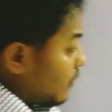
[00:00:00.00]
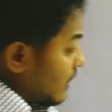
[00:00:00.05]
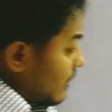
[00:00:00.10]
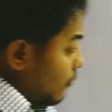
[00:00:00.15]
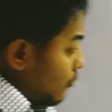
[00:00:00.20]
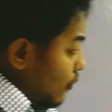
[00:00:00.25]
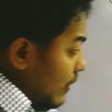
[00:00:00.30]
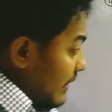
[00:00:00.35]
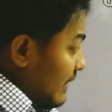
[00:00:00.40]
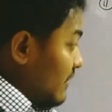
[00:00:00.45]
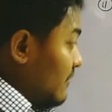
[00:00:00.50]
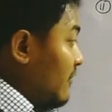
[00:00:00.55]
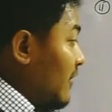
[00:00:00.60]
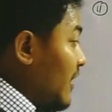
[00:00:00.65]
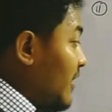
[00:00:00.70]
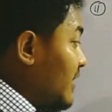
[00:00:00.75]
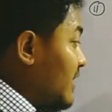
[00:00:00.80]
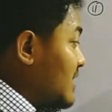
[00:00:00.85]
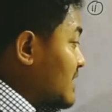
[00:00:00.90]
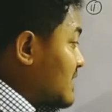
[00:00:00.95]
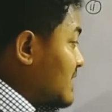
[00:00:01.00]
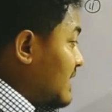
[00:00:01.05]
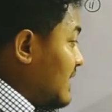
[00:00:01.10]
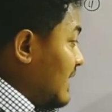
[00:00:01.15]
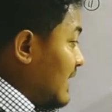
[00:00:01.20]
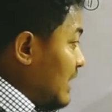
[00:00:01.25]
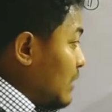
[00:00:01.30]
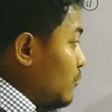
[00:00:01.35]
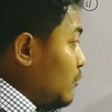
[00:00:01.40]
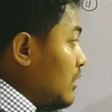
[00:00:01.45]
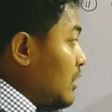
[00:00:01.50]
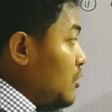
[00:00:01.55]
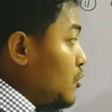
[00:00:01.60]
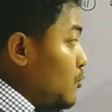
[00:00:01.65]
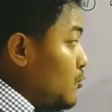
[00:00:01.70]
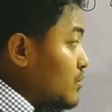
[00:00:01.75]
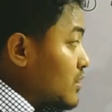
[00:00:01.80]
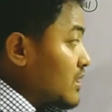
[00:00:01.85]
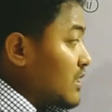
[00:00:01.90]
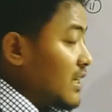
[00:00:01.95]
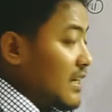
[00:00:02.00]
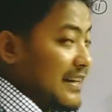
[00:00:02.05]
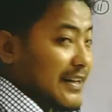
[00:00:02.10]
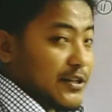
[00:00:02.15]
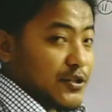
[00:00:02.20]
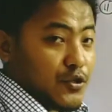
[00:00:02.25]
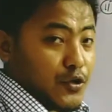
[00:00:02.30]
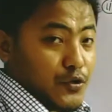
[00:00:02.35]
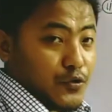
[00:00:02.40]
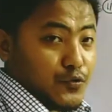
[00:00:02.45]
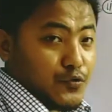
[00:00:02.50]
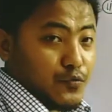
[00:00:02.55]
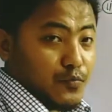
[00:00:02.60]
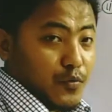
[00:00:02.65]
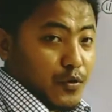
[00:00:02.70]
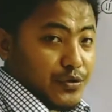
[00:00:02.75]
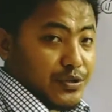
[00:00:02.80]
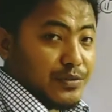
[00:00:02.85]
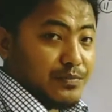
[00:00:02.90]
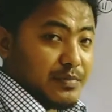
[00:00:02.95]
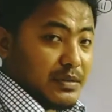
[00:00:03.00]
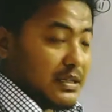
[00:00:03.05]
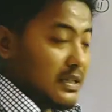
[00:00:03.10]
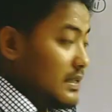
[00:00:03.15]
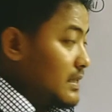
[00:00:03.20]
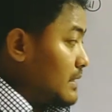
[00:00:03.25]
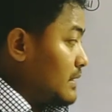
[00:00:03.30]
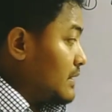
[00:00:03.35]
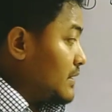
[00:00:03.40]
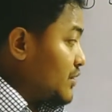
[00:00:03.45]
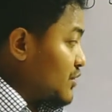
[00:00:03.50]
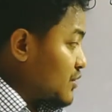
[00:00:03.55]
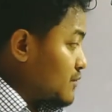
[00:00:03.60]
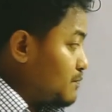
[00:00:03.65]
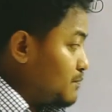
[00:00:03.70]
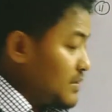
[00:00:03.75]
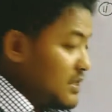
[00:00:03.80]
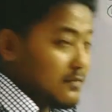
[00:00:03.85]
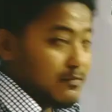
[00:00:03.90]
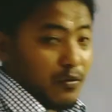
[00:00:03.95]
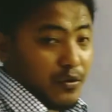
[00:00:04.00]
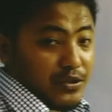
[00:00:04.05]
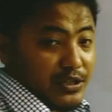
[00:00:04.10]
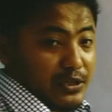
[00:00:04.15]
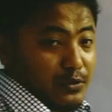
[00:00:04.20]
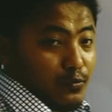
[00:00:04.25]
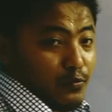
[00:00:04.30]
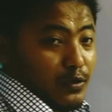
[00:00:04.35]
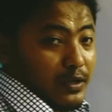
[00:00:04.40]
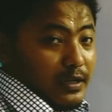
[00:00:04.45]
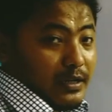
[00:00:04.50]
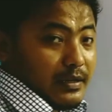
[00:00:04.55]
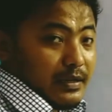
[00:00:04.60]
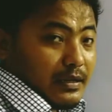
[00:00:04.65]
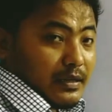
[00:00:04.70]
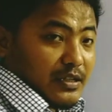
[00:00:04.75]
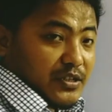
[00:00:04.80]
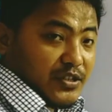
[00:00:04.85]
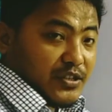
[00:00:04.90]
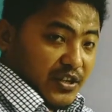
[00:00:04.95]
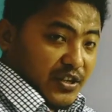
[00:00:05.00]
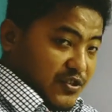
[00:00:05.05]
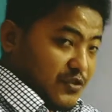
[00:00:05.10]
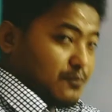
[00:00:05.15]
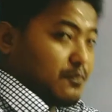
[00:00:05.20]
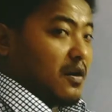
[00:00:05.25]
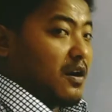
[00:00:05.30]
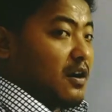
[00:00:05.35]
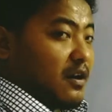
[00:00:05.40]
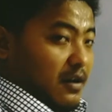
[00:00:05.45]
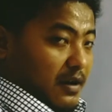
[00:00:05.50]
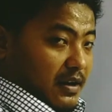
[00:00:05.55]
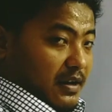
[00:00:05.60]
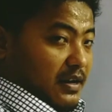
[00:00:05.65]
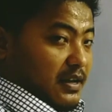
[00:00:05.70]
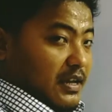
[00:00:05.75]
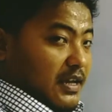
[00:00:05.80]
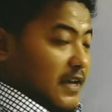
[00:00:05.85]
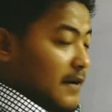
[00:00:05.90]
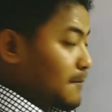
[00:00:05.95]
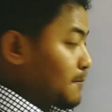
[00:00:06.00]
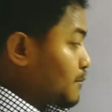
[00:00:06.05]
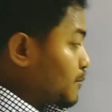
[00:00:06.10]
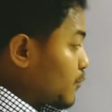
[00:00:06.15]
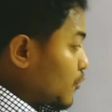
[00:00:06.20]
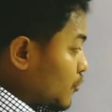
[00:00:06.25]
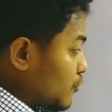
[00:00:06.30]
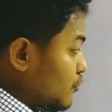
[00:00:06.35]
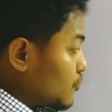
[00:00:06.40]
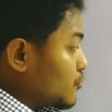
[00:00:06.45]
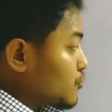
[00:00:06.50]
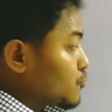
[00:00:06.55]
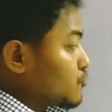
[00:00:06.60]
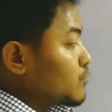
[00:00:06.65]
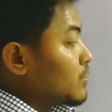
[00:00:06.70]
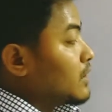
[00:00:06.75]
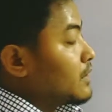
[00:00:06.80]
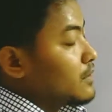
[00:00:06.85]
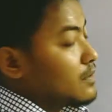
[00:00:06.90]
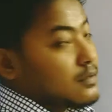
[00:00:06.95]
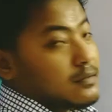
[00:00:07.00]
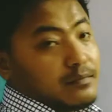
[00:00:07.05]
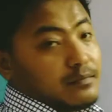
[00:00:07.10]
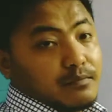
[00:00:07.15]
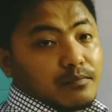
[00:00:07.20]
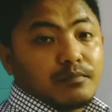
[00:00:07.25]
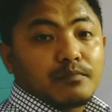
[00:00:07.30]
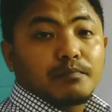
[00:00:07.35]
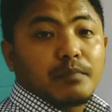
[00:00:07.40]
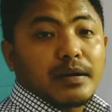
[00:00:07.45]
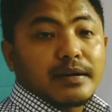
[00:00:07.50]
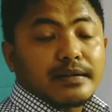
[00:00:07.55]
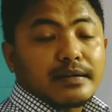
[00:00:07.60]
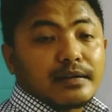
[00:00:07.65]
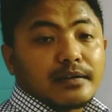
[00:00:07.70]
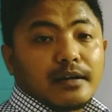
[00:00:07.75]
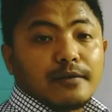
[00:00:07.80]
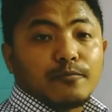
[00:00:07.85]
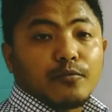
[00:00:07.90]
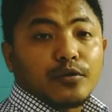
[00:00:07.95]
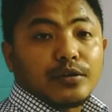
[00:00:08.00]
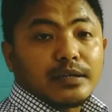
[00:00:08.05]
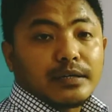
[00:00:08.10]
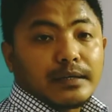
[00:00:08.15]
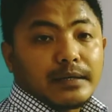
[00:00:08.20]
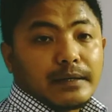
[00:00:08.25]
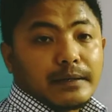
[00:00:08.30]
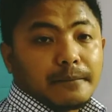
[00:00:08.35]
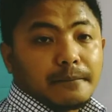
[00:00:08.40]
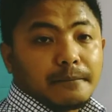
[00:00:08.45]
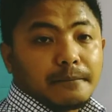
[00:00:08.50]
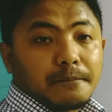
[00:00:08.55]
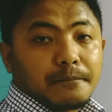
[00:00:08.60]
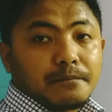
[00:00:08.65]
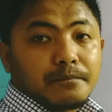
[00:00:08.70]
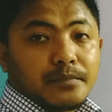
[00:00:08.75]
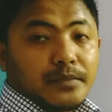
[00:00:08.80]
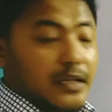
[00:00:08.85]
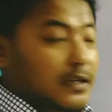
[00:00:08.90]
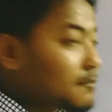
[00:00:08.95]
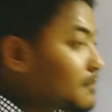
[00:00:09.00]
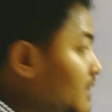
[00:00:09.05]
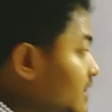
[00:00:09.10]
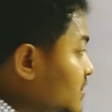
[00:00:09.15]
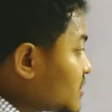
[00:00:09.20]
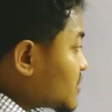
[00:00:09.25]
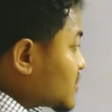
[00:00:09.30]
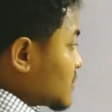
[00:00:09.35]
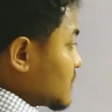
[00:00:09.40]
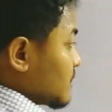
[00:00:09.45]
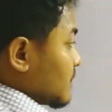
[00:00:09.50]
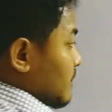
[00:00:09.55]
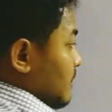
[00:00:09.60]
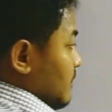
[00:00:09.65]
whenever this A will lose an electron to body B, this B body will transfer a proton to particular body A. That means